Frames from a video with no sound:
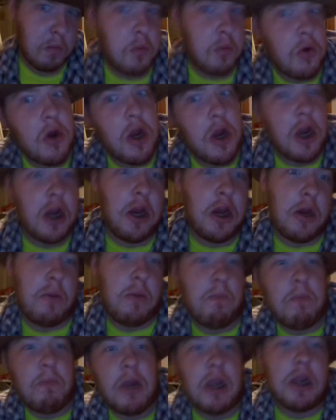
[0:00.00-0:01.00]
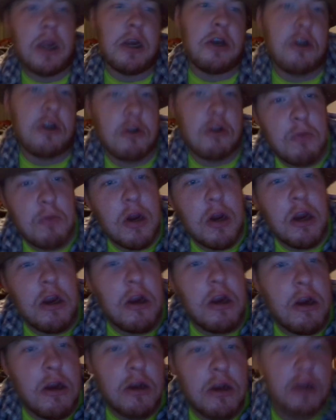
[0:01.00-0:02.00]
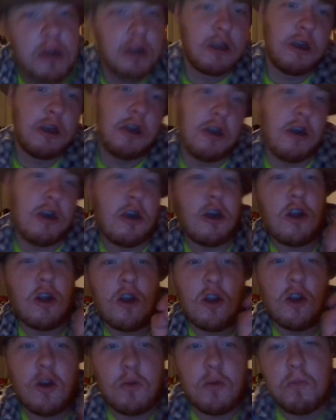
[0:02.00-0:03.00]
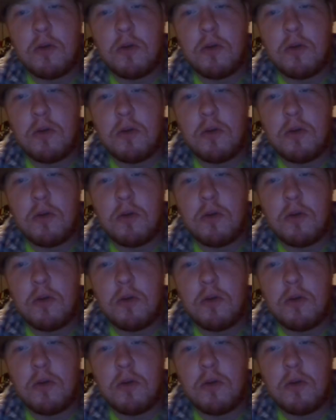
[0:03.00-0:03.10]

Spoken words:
praying mantis man on the